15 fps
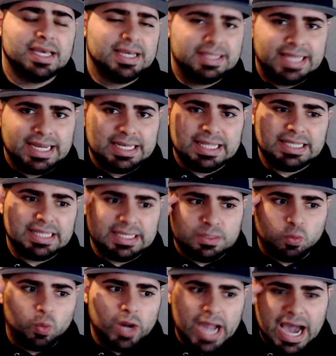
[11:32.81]
That, that, that
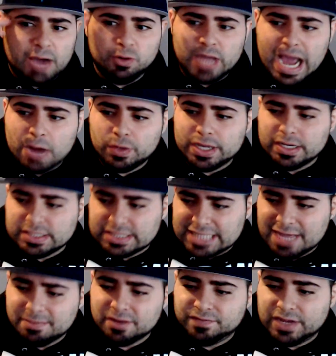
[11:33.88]
where how how can a
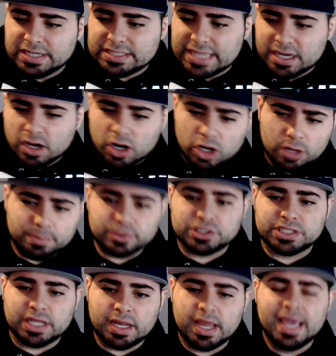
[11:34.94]
stamina vanish take
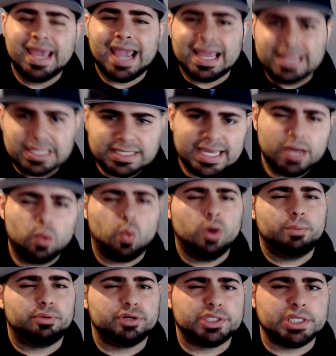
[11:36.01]
100% and then take
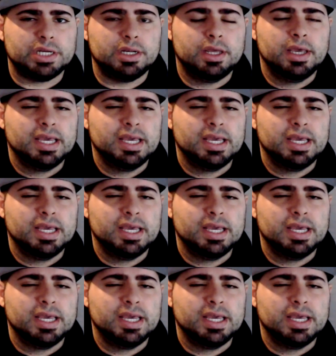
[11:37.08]
1%?